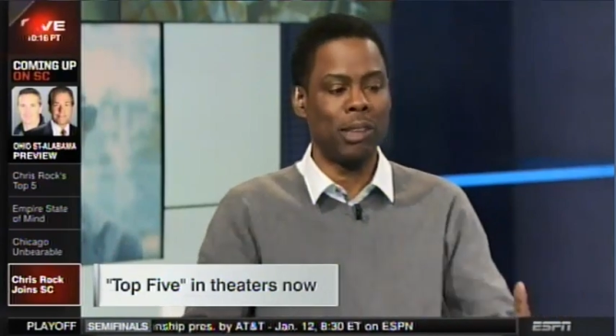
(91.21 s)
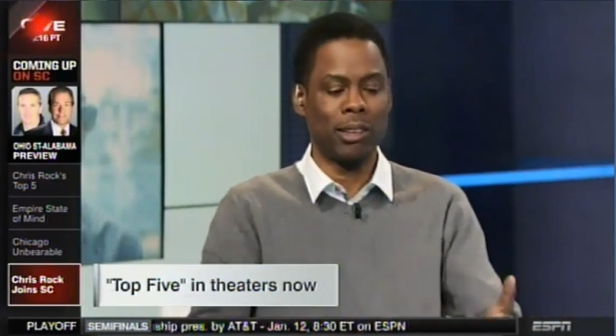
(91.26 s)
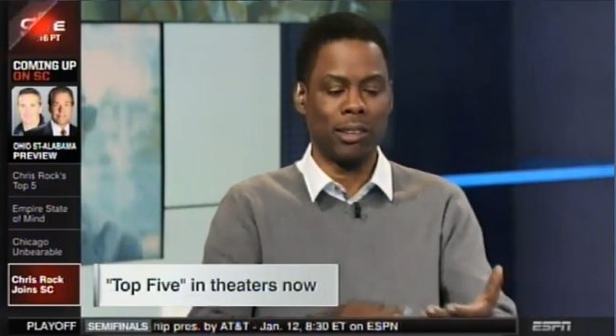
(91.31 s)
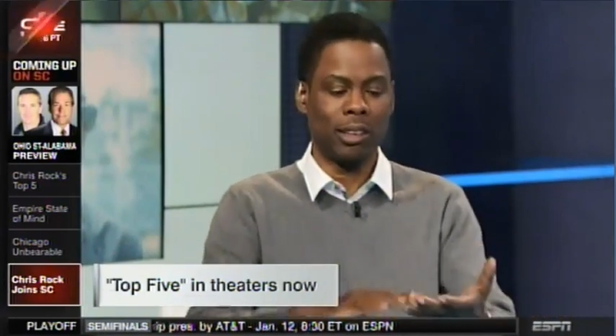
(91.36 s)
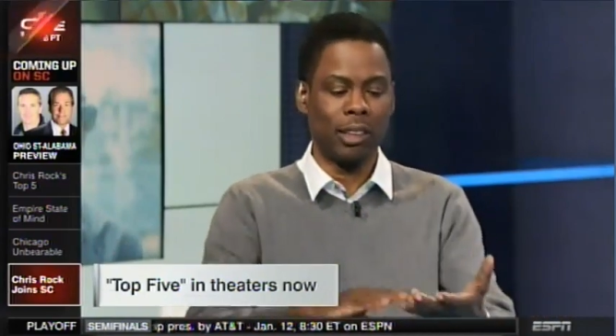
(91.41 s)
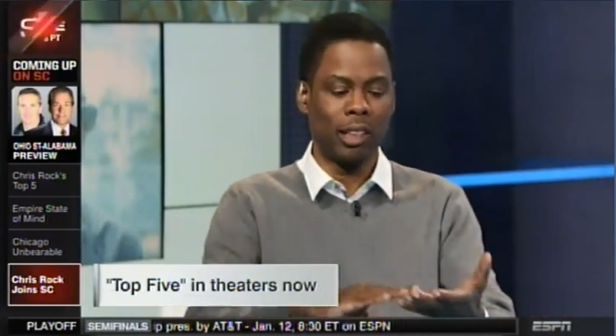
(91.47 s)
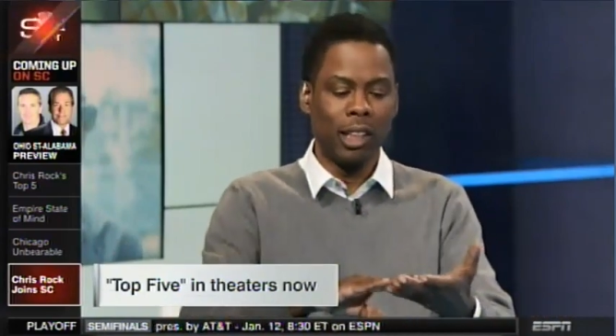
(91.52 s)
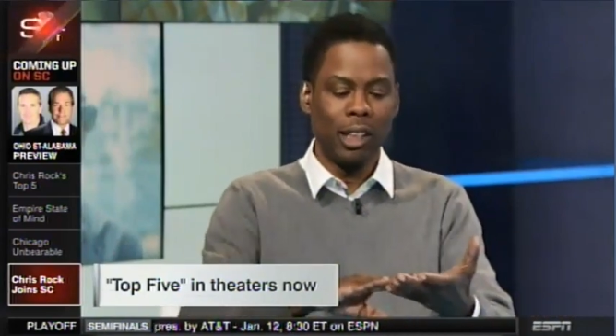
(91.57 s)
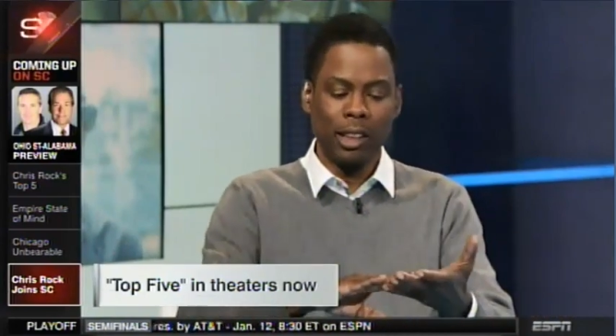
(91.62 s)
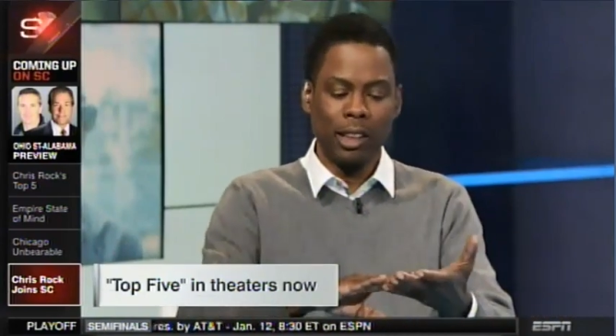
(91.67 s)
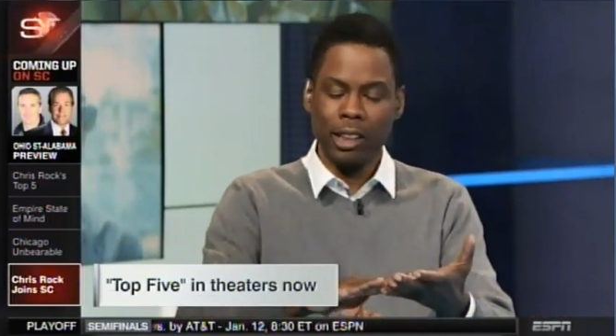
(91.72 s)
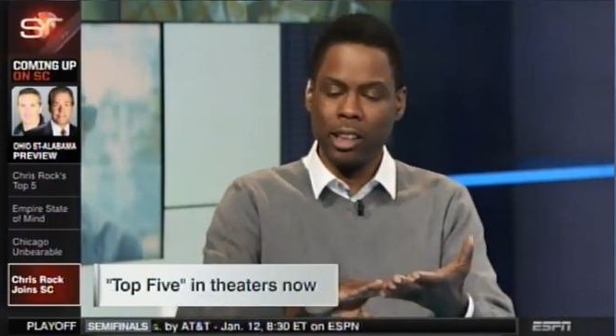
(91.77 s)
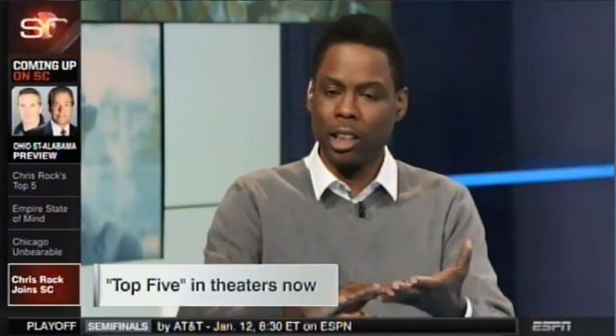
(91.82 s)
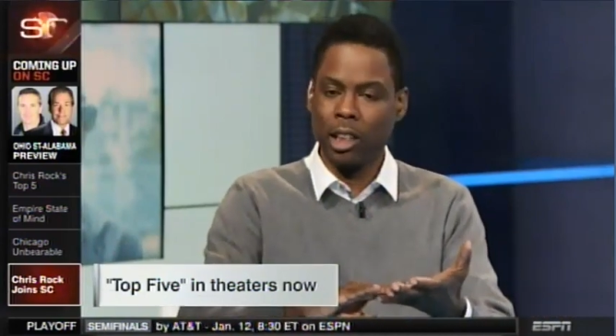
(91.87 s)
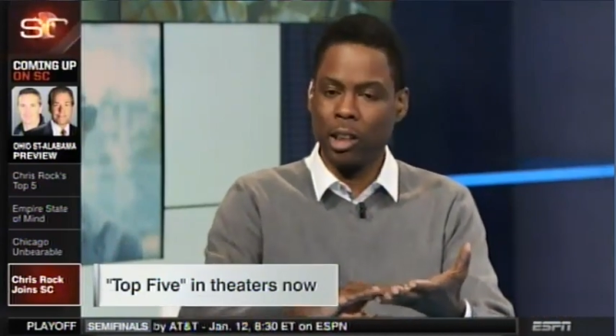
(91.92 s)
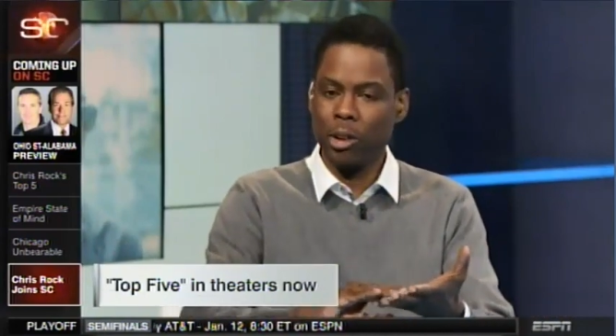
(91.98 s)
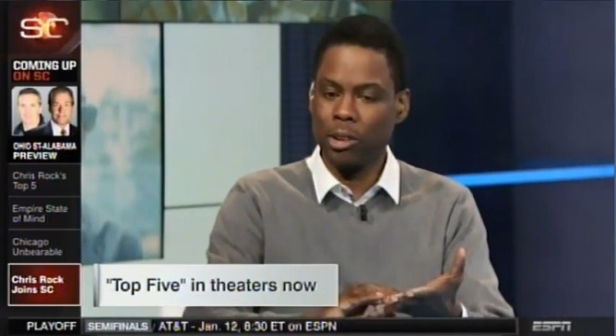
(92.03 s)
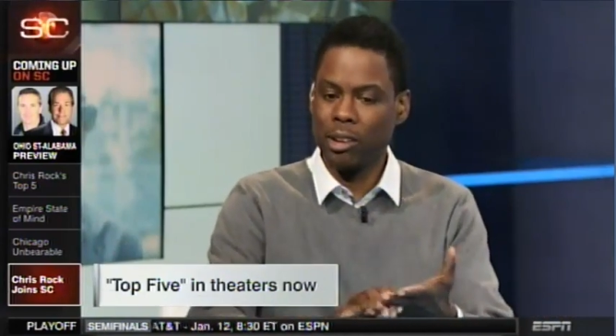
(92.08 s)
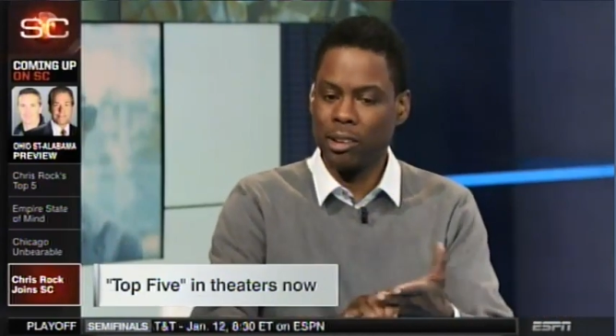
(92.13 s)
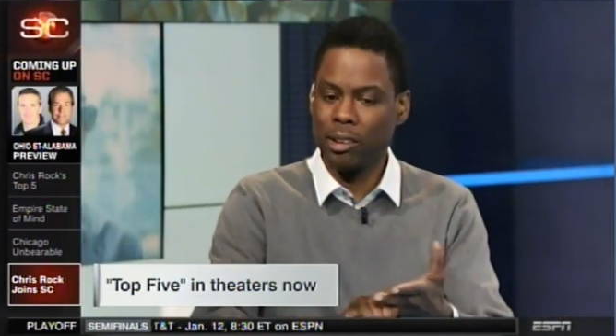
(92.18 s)
There's
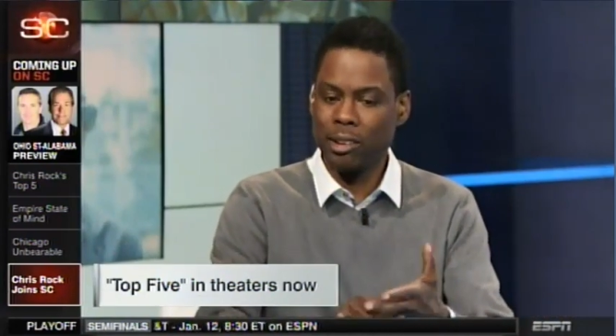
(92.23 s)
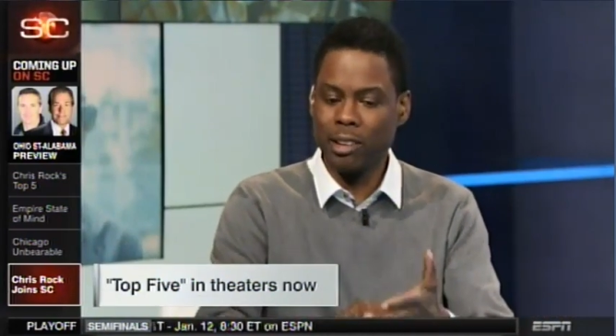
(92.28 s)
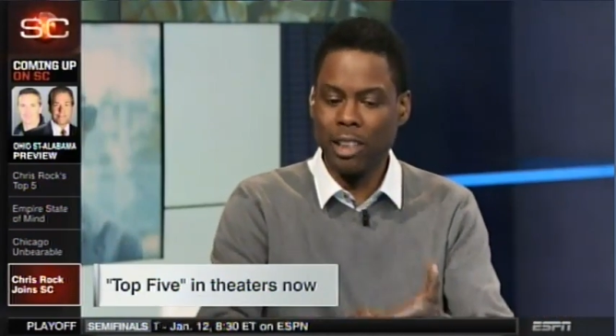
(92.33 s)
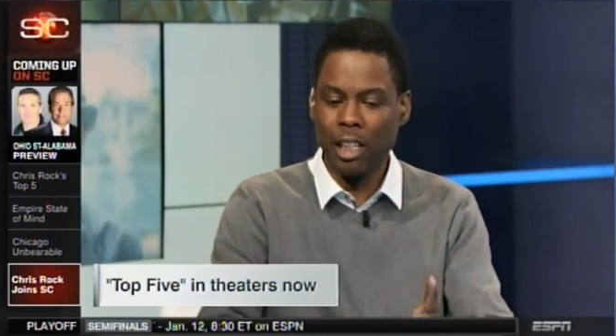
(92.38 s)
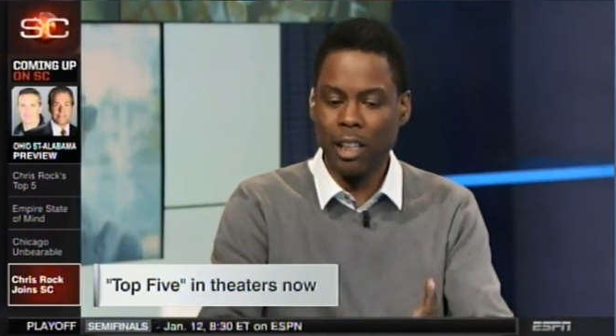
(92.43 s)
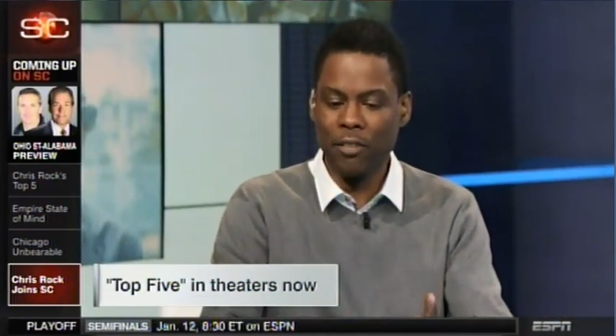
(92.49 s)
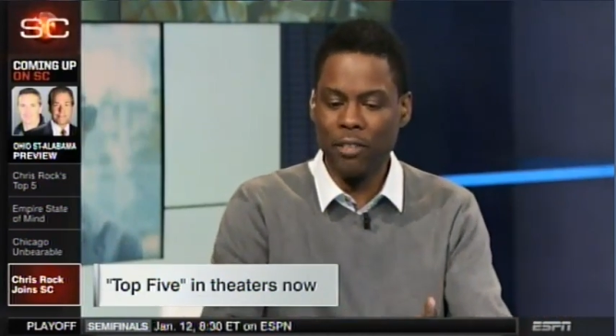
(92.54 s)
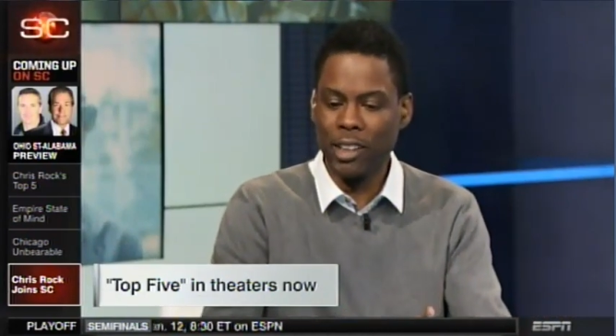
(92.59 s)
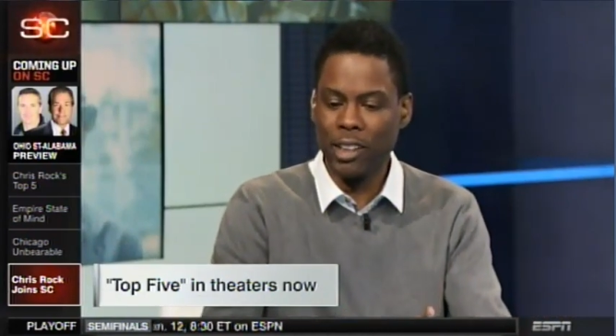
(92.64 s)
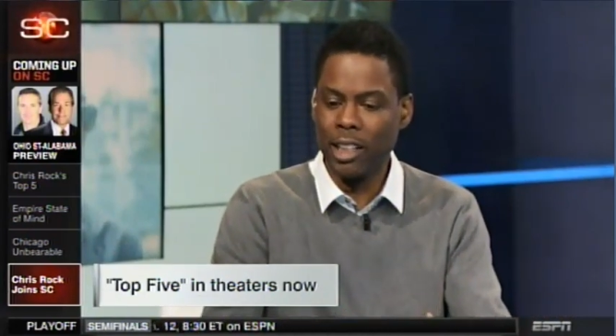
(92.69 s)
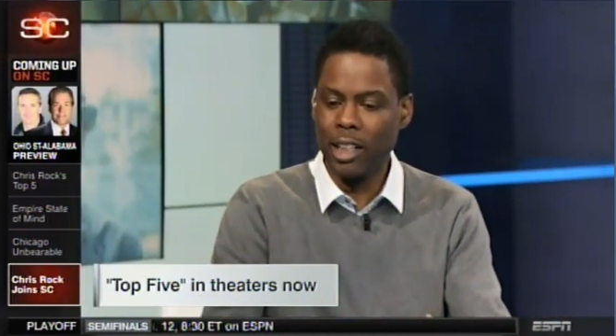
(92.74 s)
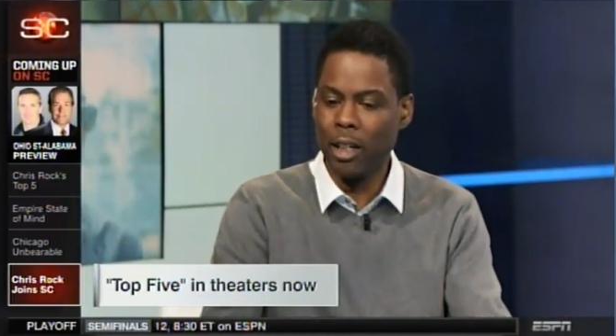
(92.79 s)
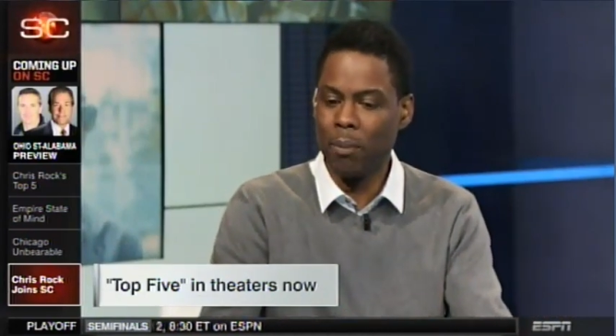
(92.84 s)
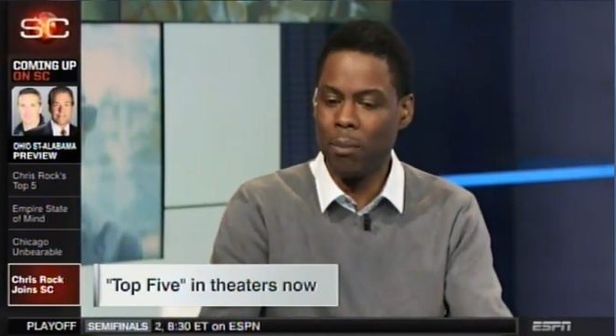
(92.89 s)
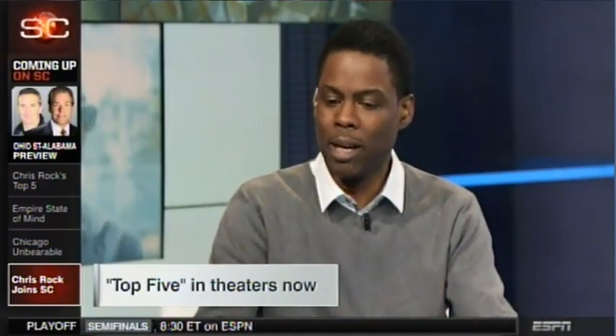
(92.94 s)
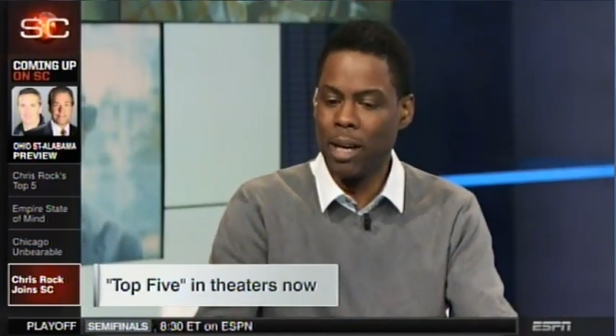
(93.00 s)
stuff in there